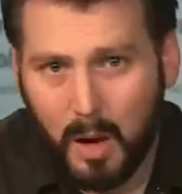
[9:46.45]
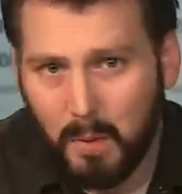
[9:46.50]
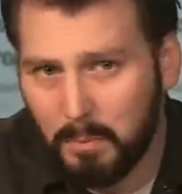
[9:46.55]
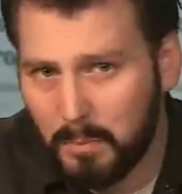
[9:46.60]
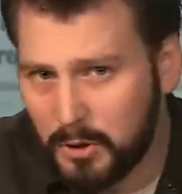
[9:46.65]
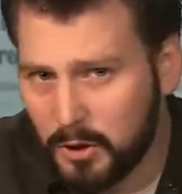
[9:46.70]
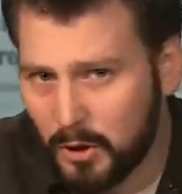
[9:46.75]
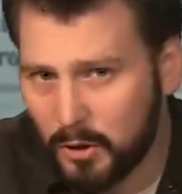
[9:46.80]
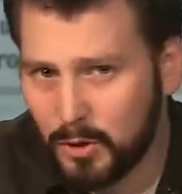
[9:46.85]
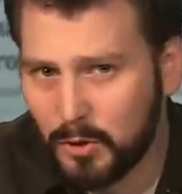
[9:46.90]

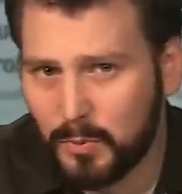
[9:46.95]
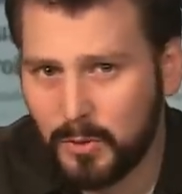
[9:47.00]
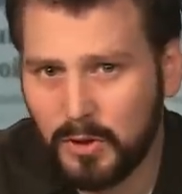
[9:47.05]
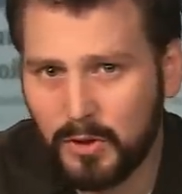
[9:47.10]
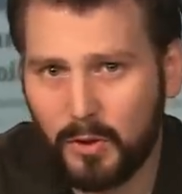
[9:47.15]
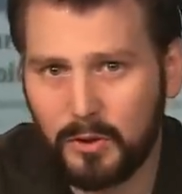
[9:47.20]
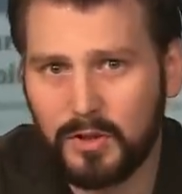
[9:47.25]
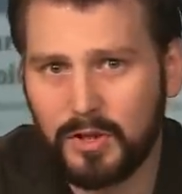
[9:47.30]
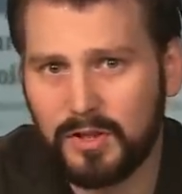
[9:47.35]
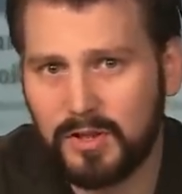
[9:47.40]
But Terse was
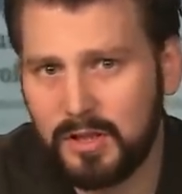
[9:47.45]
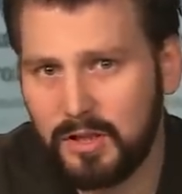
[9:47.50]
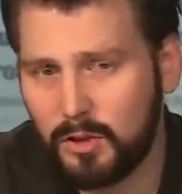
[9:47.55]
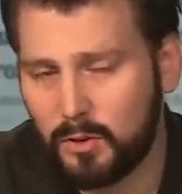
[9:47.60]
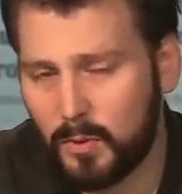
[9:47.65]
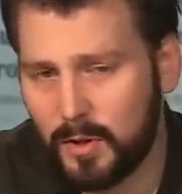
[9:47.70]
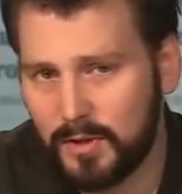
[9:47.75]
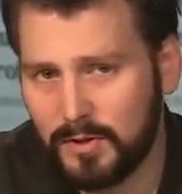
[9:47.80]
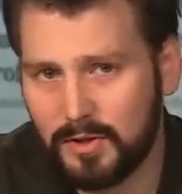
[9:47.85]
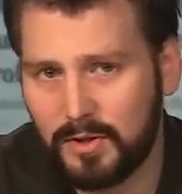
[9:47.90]
not just
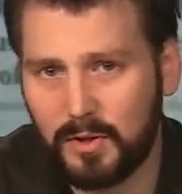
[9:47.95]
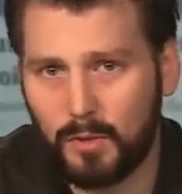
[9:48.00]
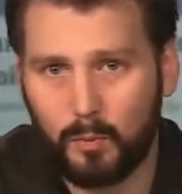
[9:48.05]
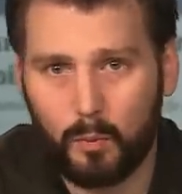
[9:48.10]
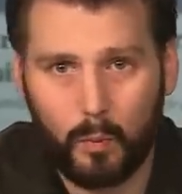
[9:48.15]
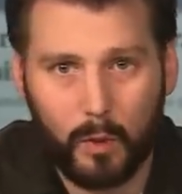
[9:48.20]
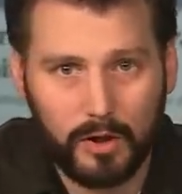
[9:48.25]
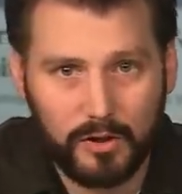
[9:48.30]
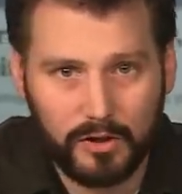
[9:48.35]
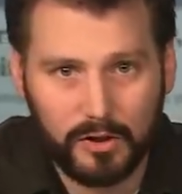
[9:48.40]
interested
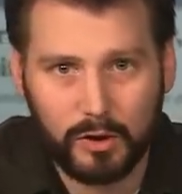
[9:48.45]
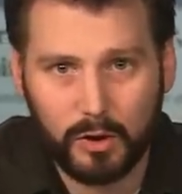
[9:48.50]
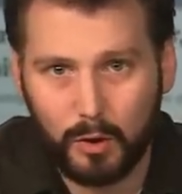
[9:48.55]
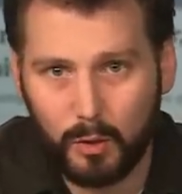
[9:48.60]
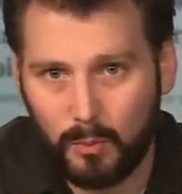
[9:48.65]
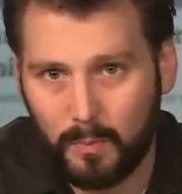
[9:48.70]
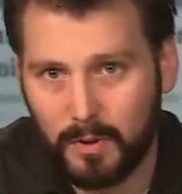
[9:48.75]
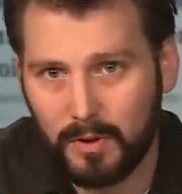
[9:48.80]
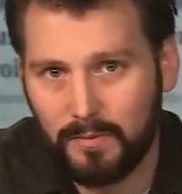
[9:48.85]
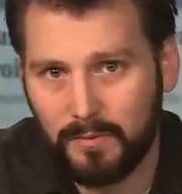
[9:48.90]
in one
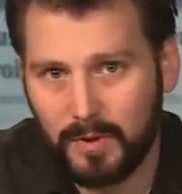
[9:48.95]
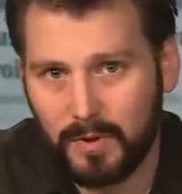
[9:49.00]
scoop.